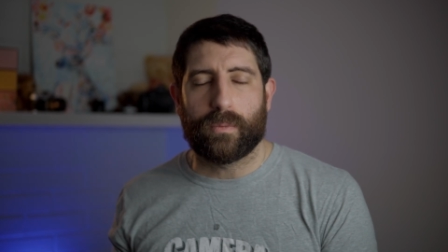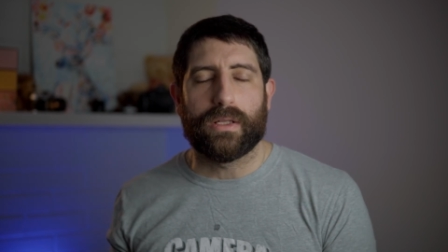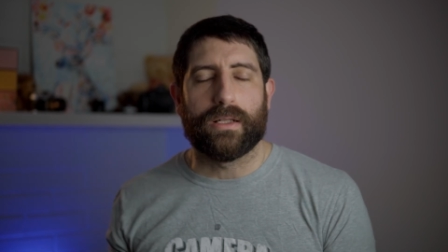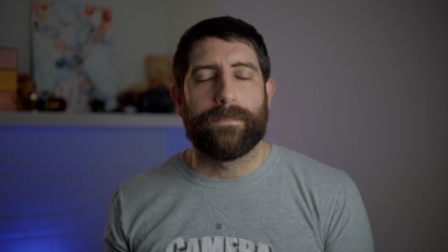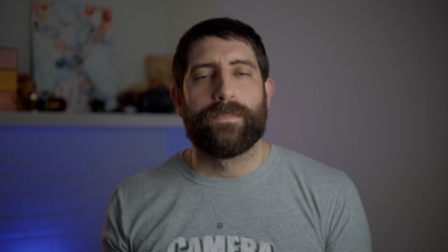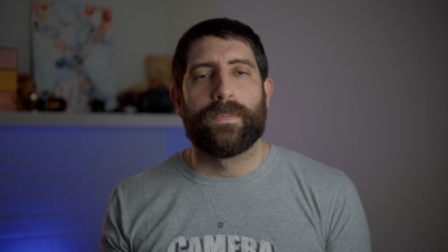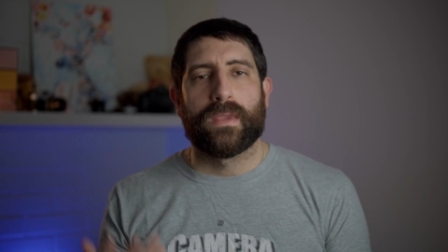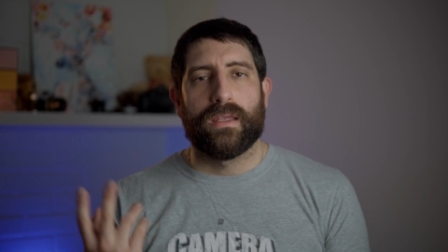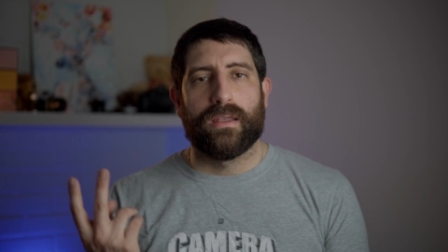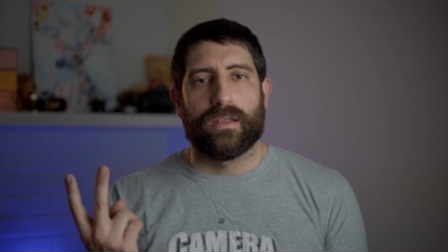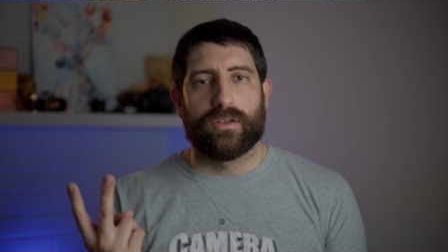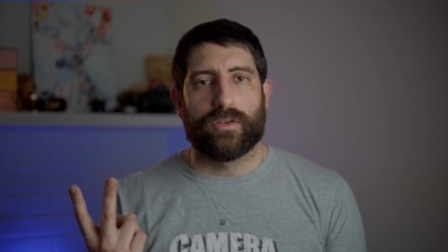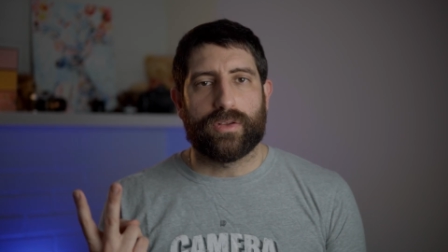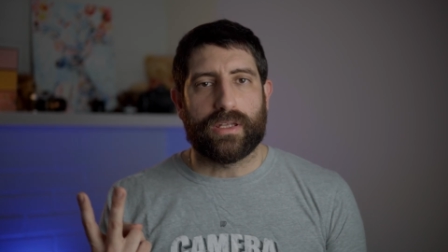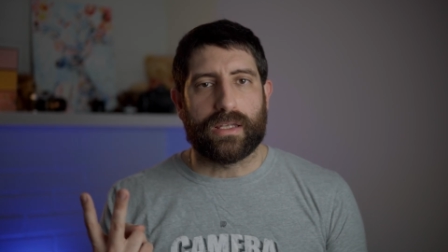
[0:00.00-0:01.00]
Well,
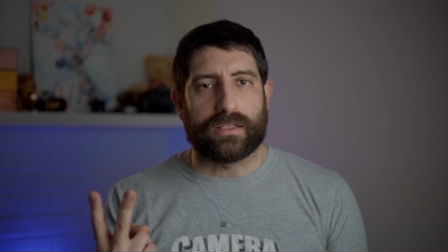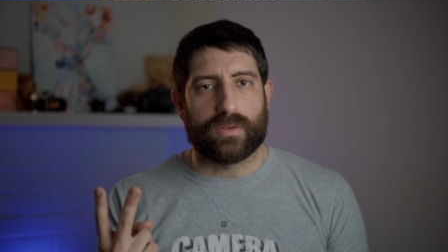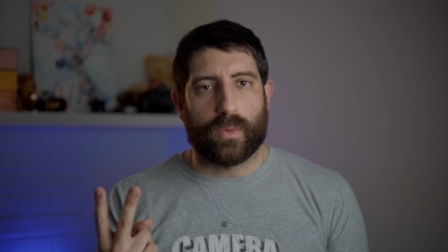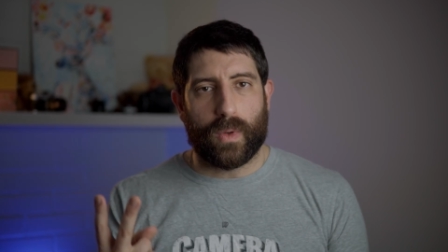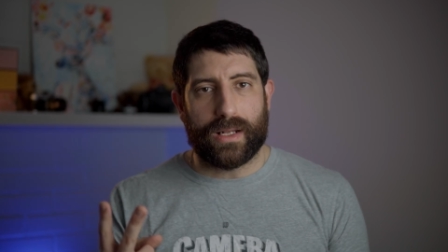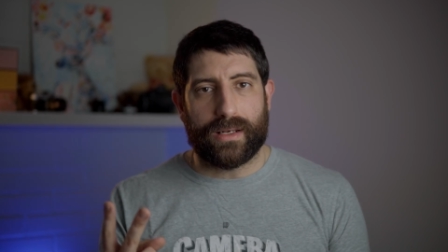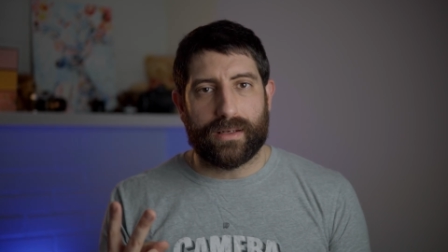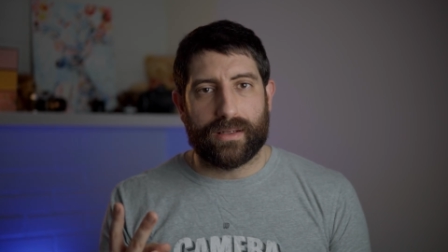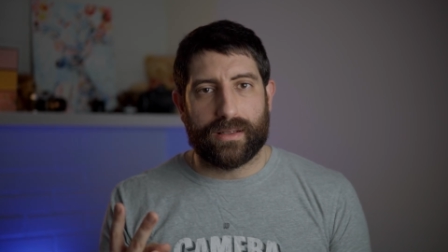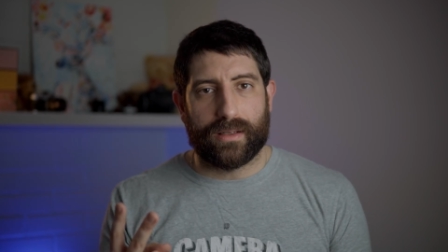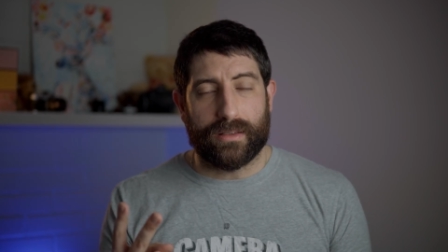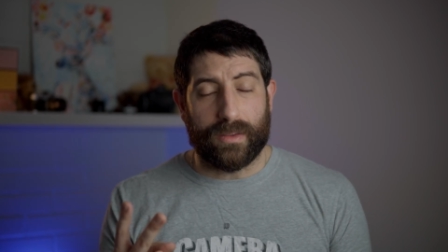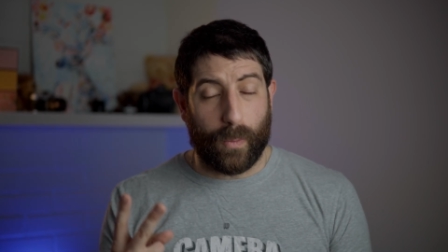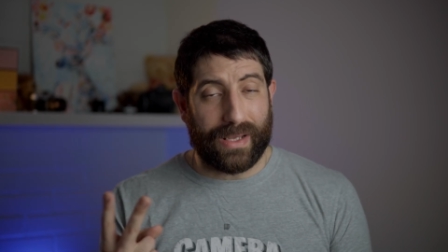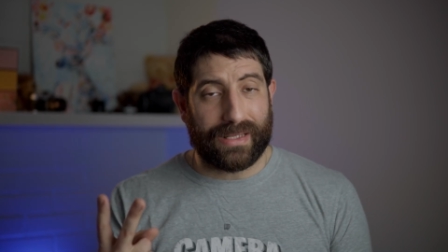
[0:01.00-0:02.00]
two things. One,
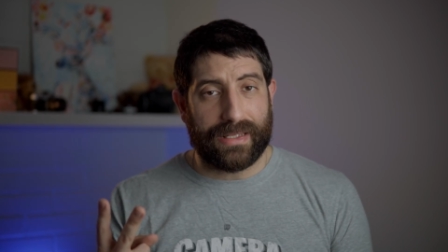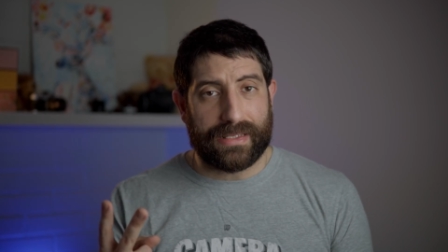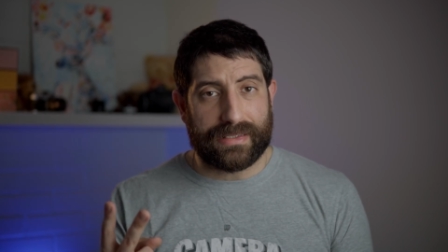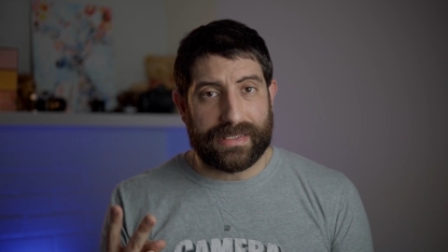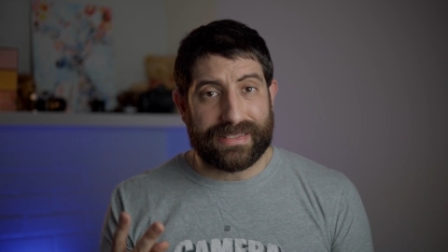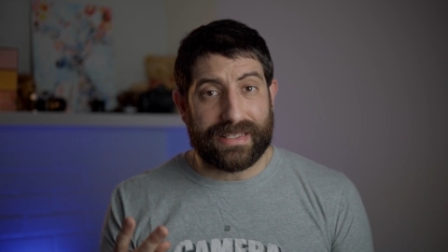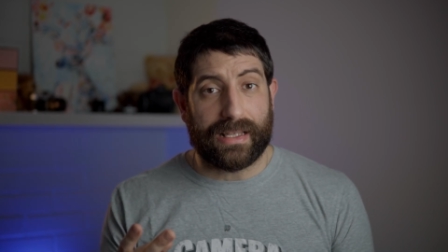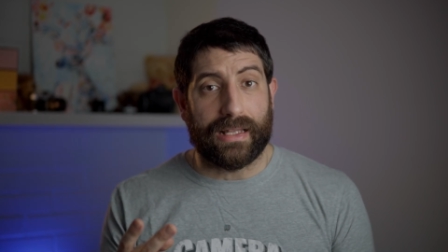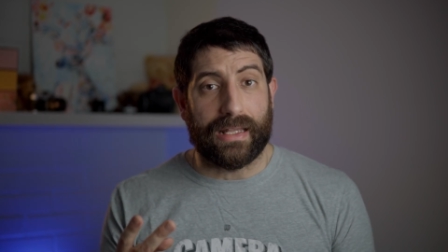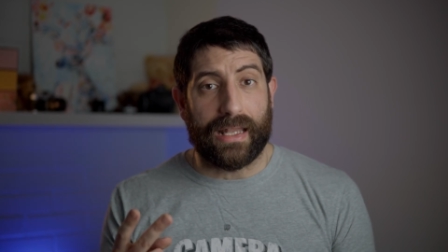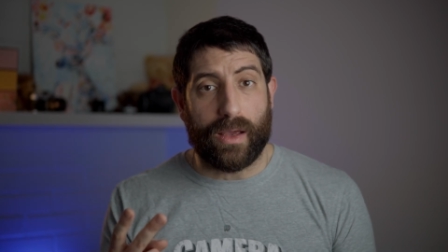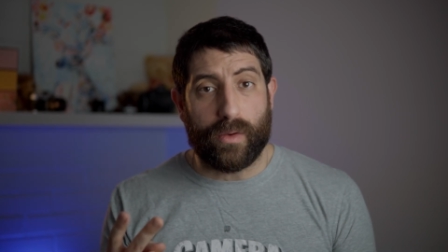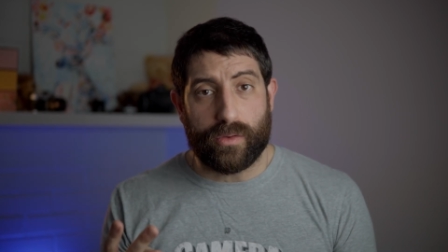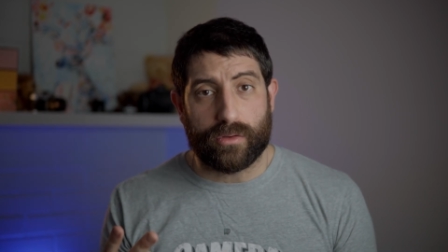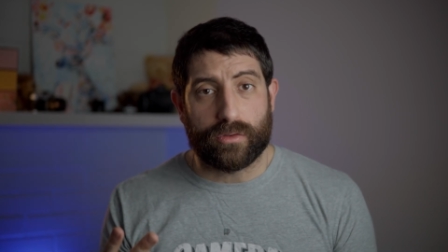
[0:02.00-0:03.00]
the wide lenses
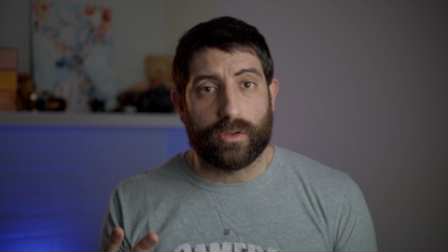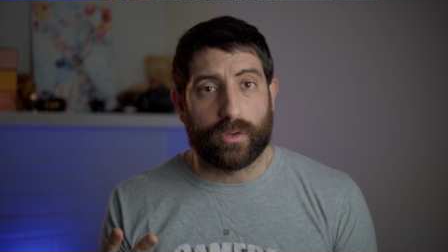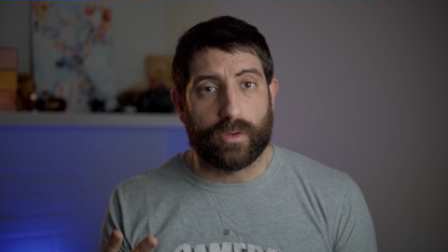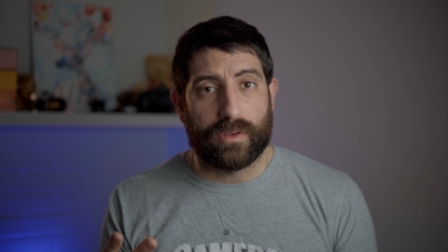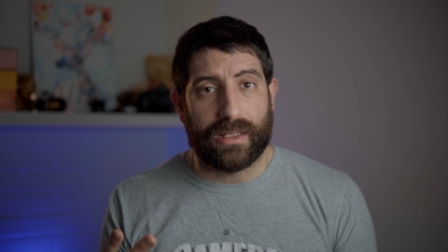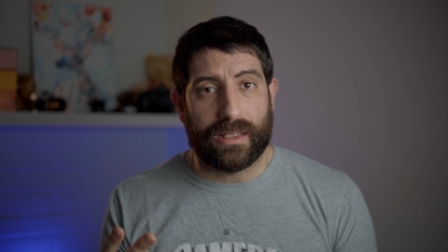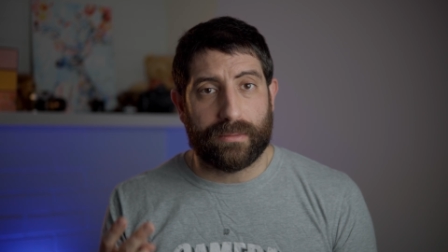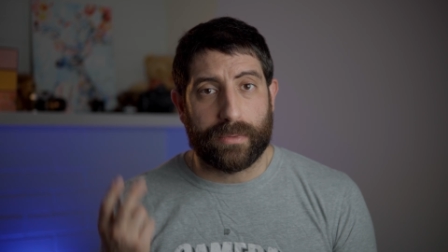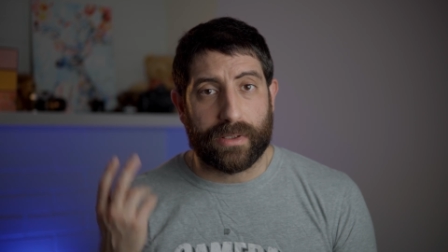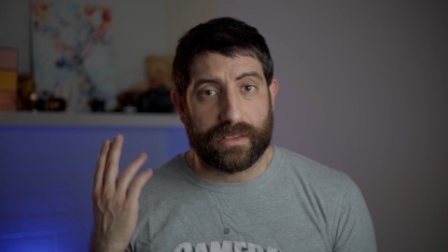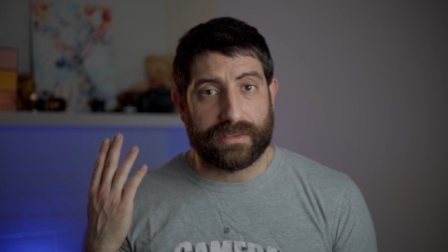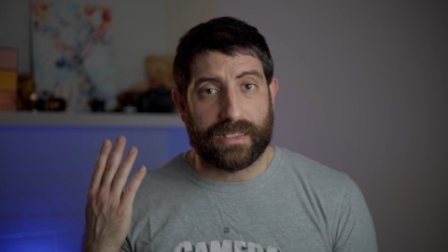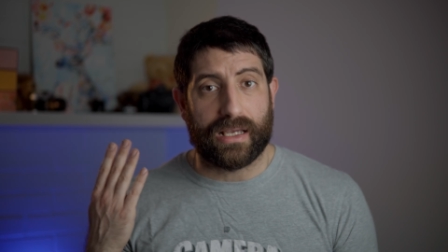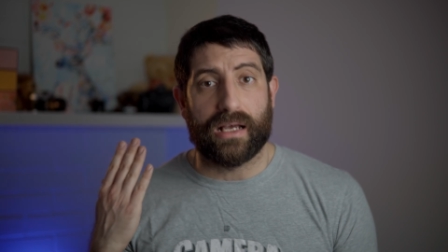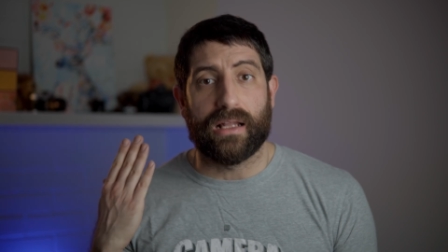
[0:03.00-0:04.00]
allow you to do that
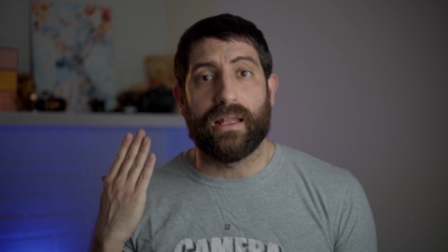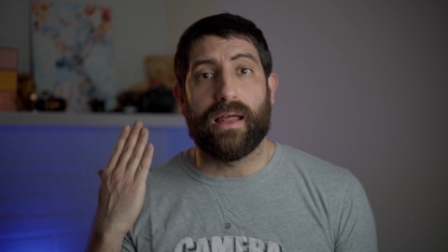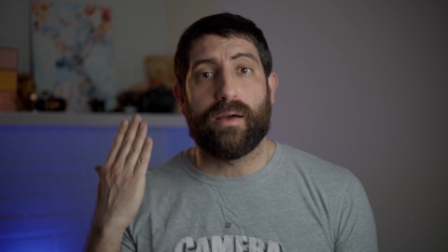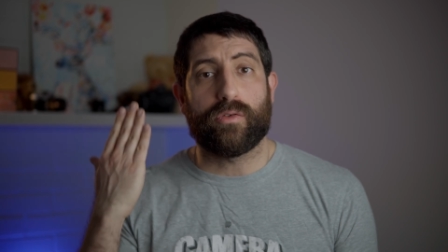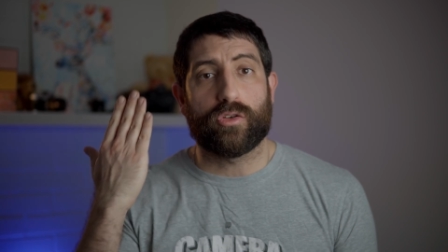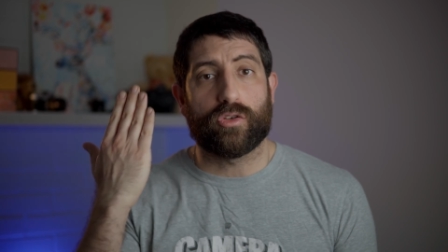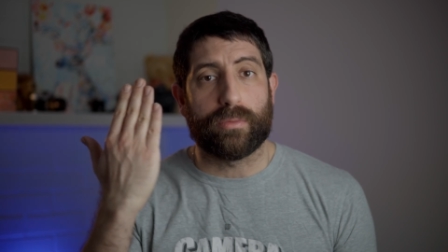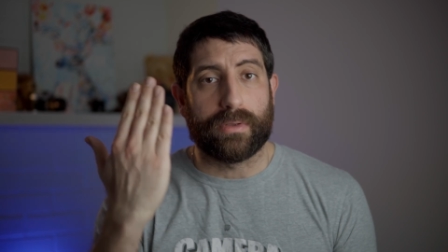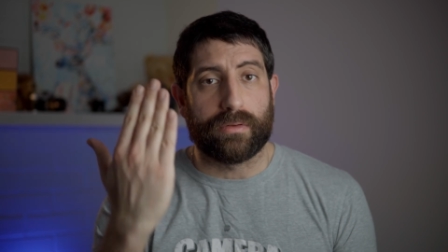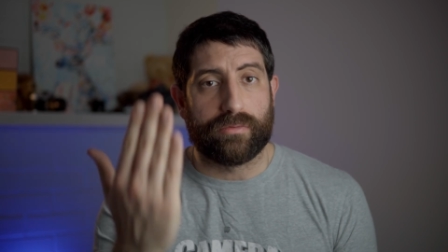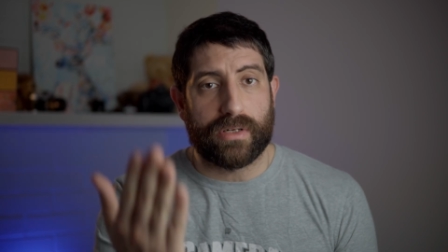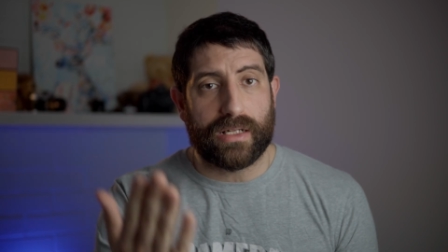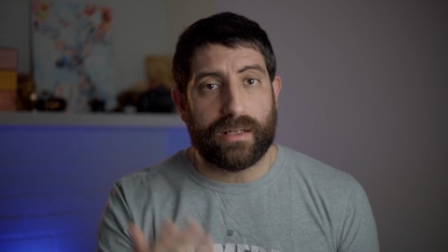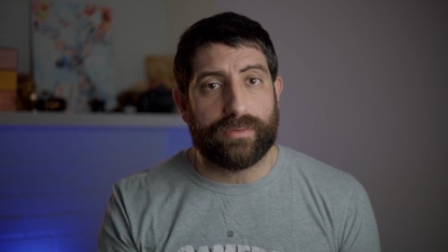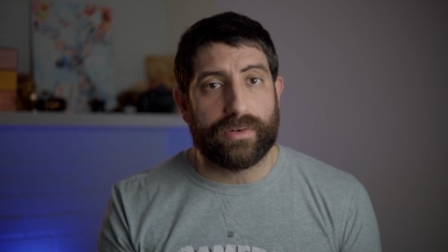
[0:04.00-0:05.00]
because they allow you to be really,